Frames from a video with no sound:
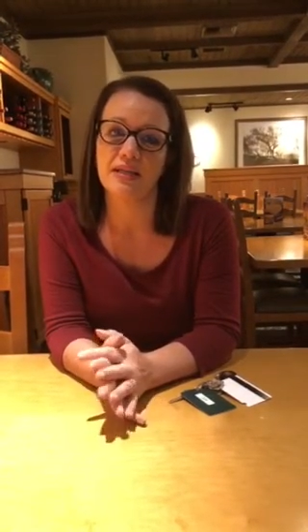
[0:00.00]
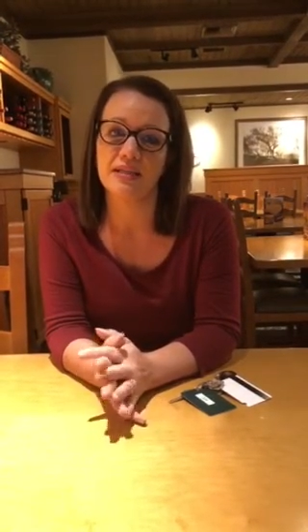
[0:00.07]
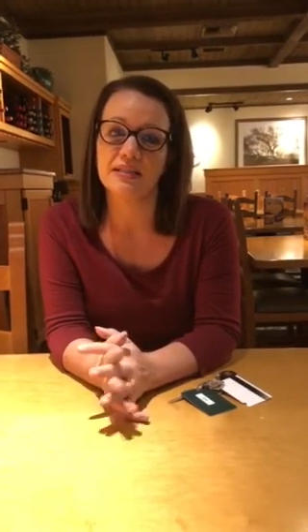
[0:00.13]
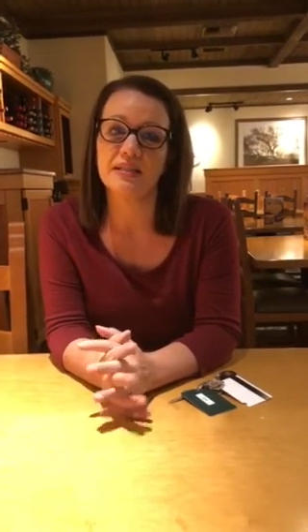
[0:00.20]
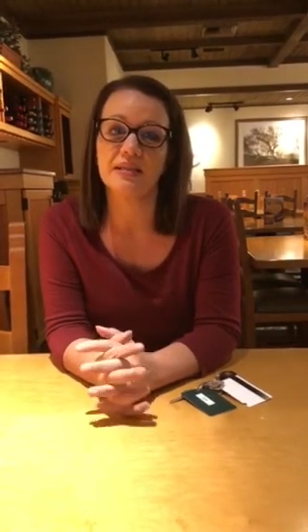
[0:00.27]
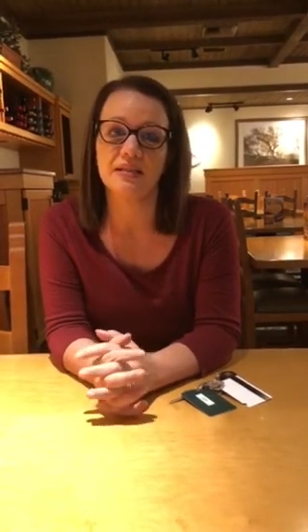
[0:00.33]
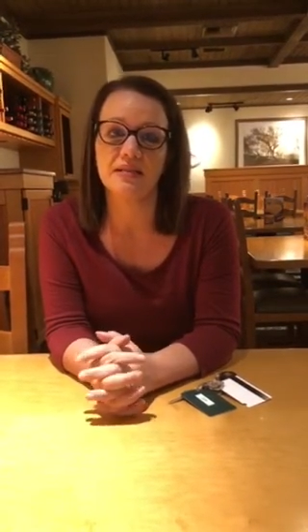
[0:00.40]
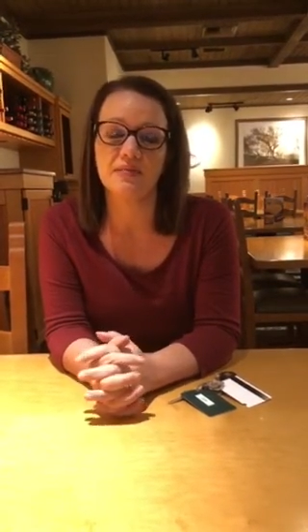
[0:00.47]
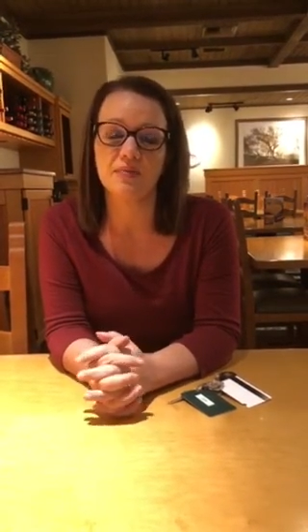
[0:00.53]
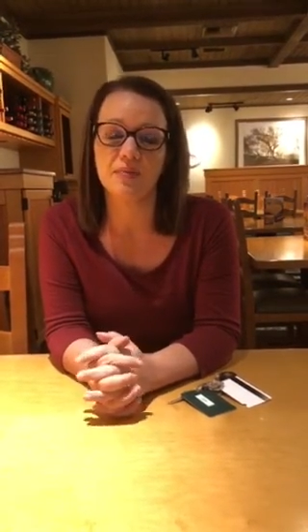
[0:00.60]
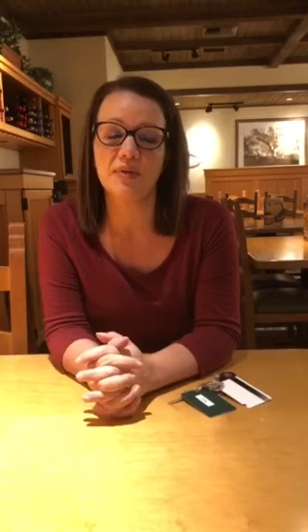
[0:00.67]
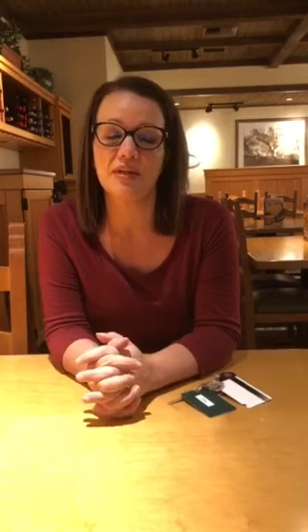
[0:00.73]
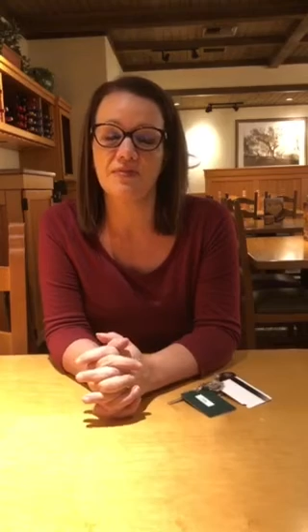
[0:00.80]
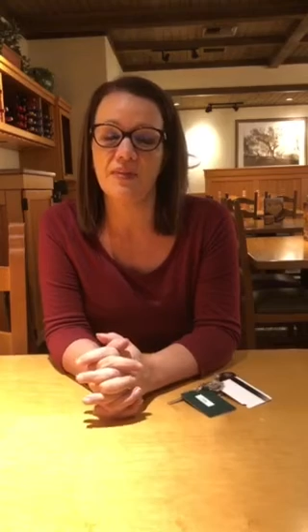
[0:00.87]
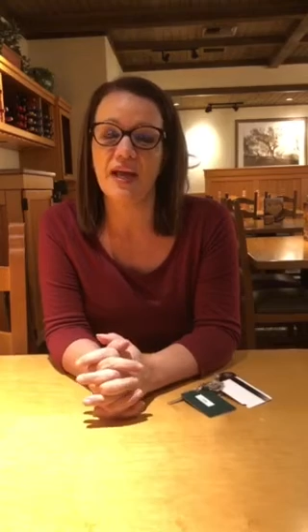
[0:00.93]
because it
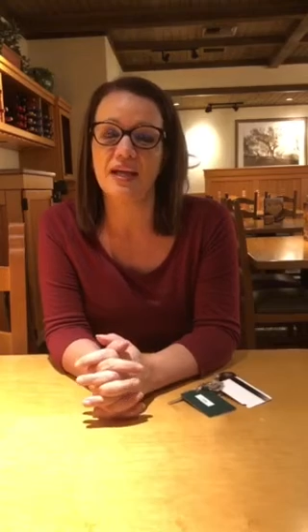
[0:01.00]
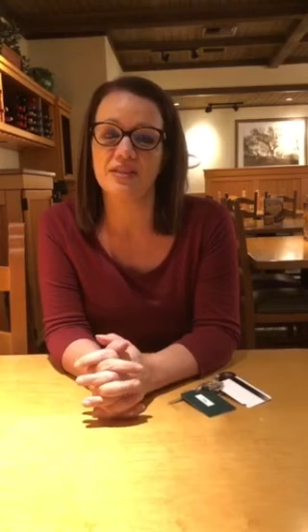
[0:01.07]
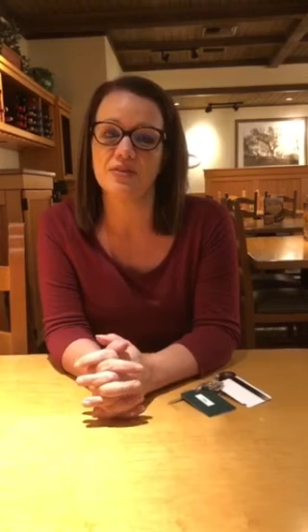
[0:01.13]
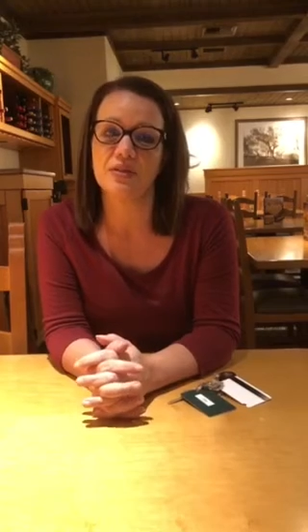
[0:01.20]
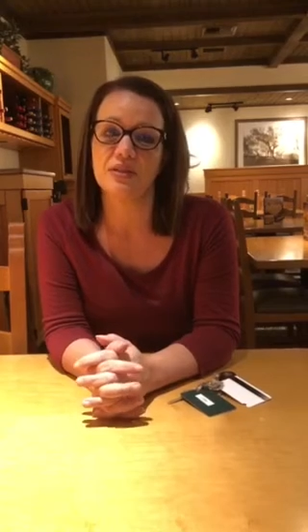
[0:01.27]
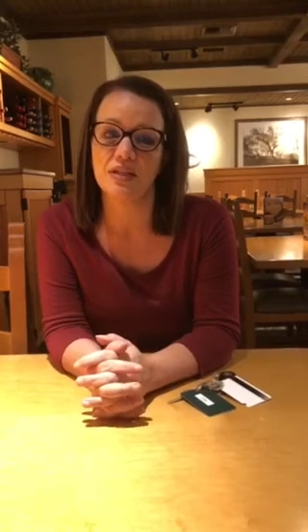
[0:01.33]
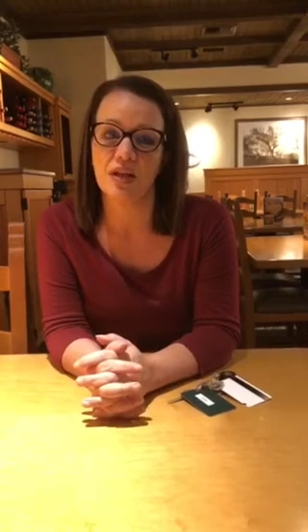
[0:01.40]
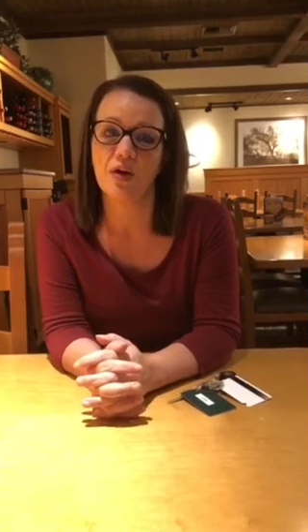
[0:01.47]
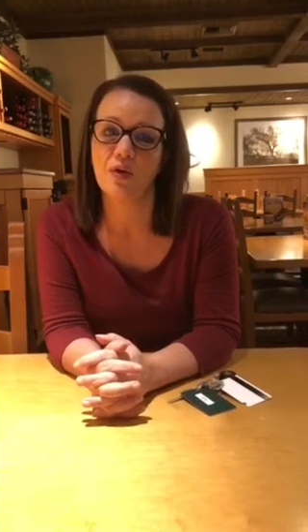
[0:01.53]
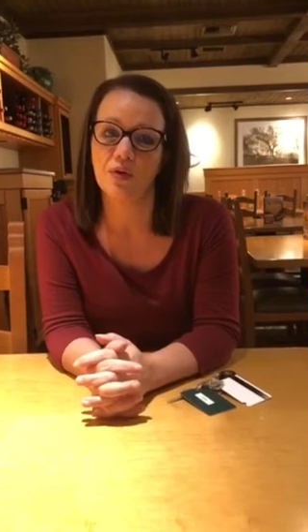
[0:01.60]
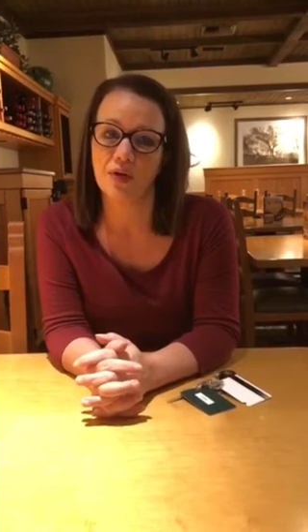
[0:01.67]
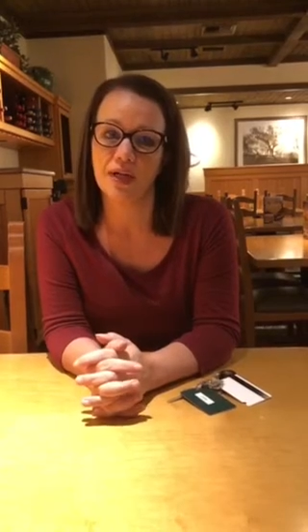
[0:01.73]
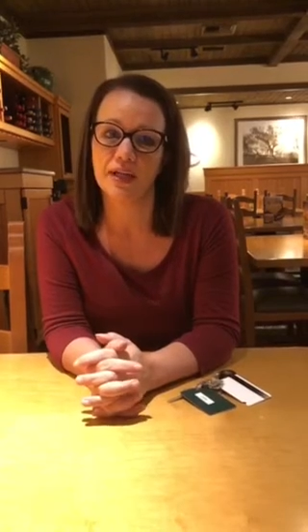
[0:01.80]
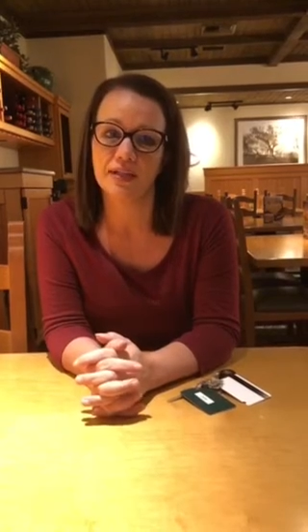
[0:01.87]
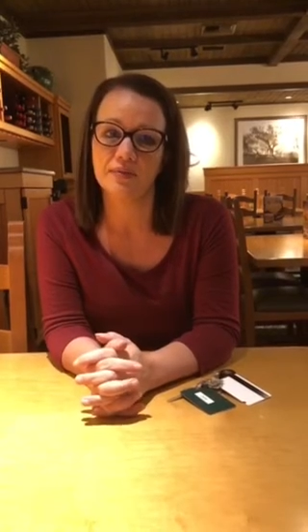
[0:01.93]
will affect you in the long
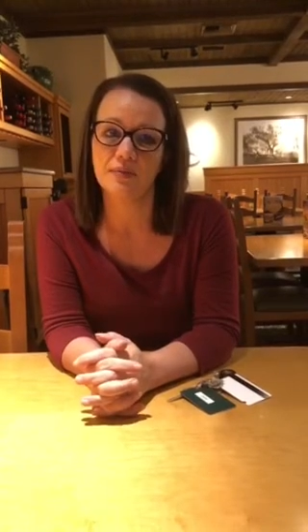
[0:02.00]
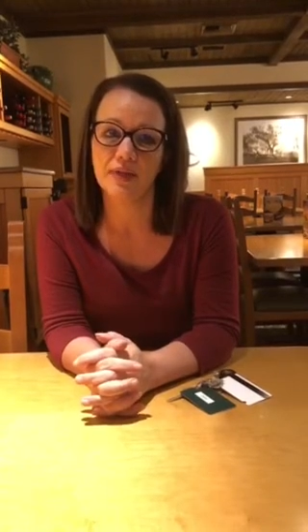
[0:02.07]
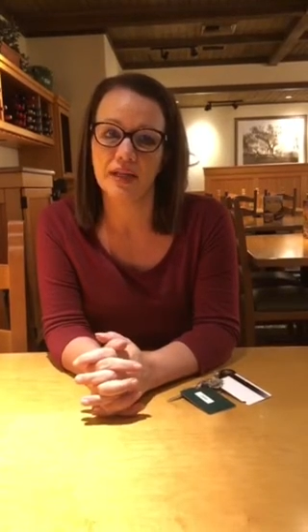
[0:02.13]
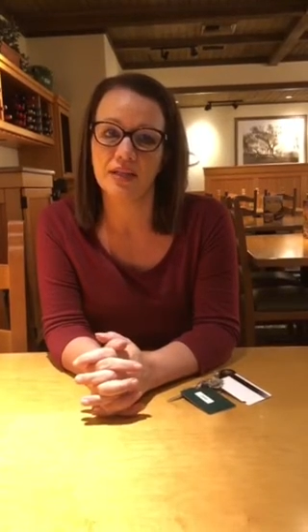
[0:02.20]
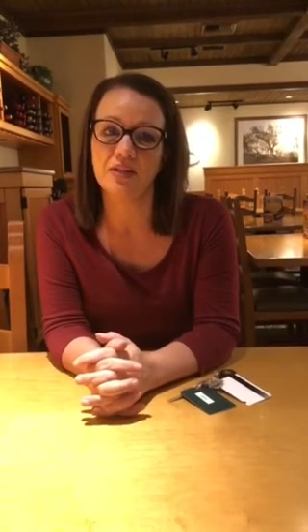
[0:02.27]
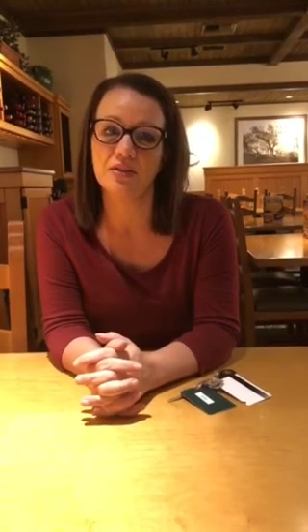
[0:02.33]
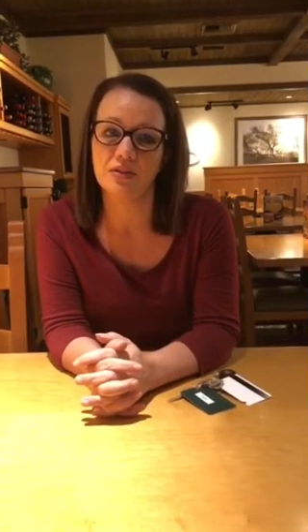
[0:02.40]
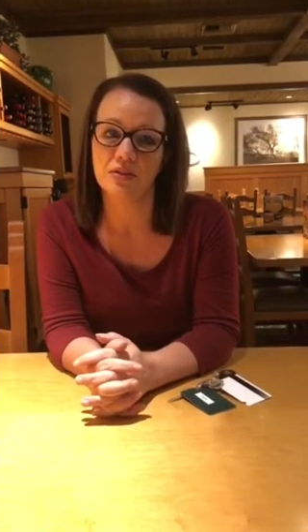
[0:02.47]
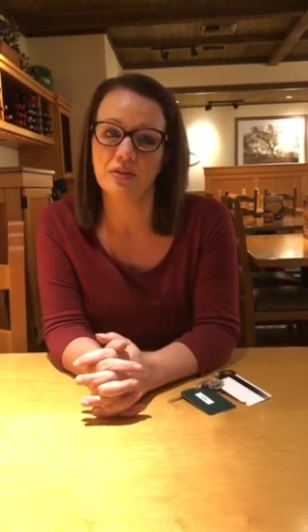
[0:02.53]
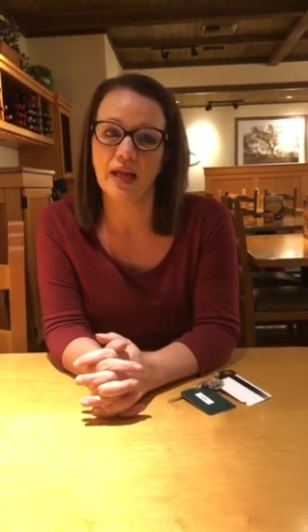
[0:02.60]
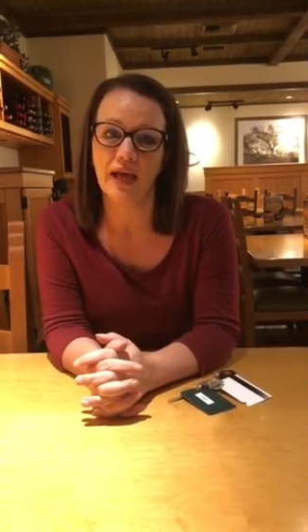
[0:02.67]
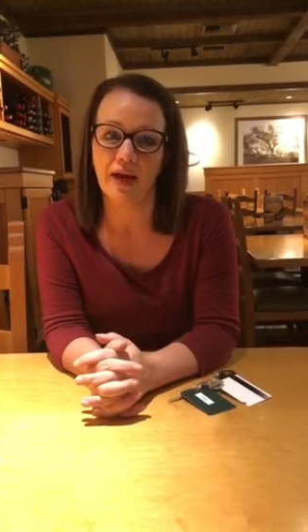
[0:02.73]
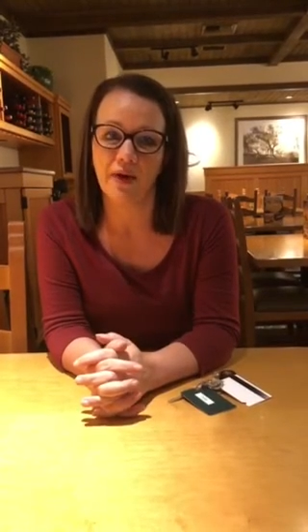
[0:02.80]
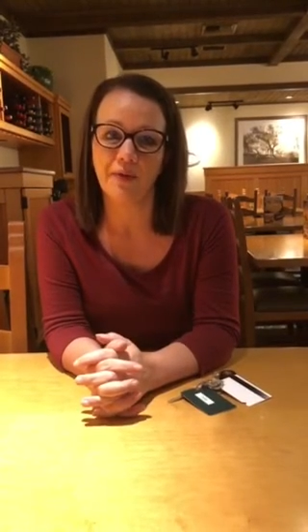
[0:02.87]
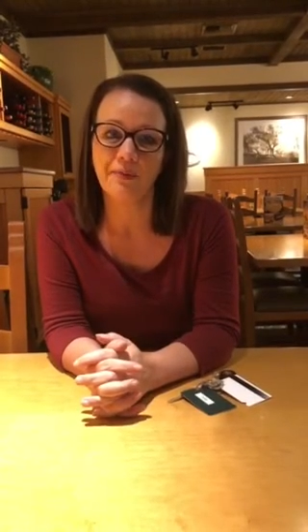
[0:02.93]
run, what you do
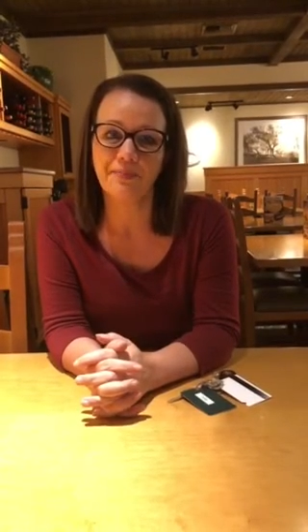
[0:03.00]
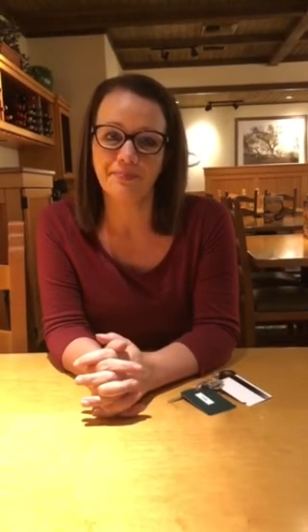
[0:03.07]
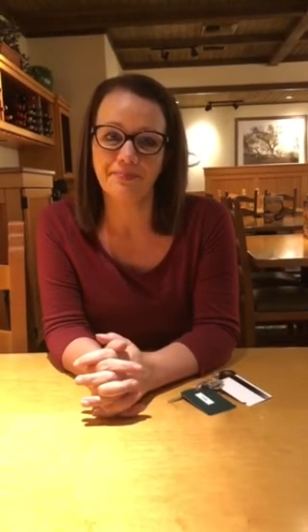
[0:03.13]
now.